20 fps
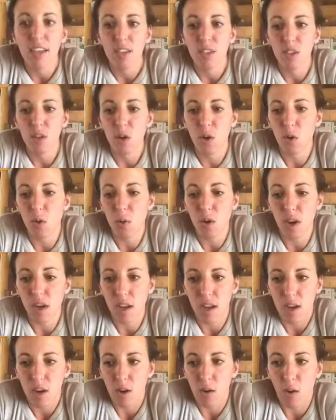So,
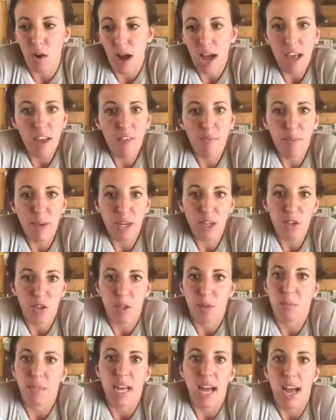I have big
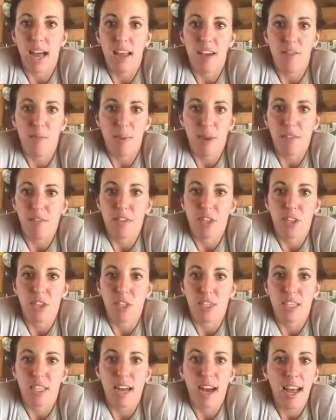dreams. I have big
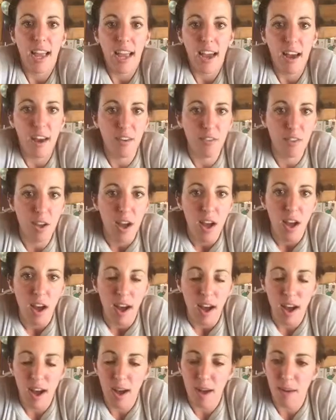visions. I have,
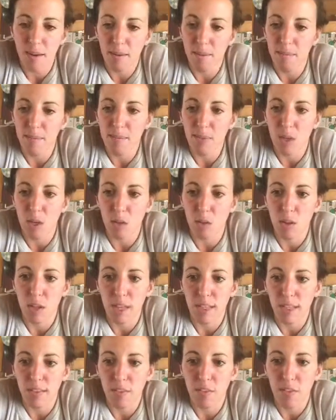
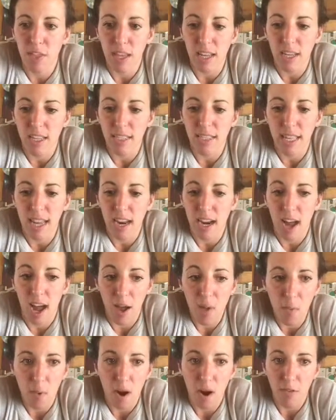lots of things that
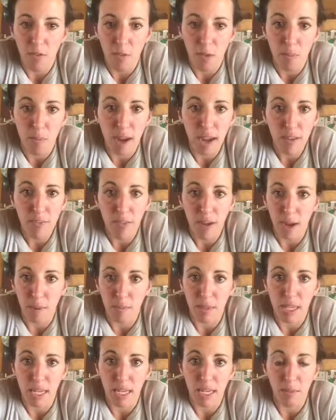I want for my
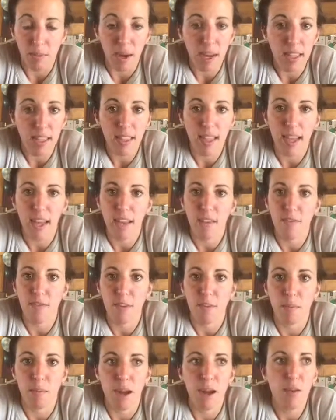family and my
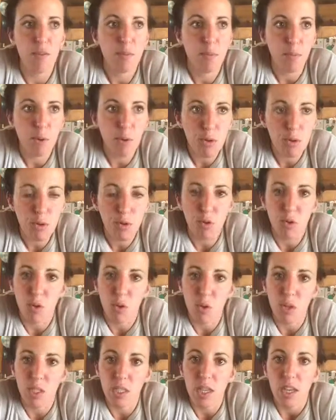life and my own personal
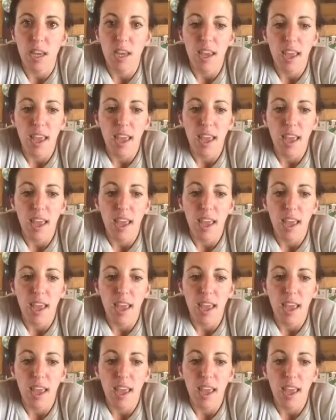goals.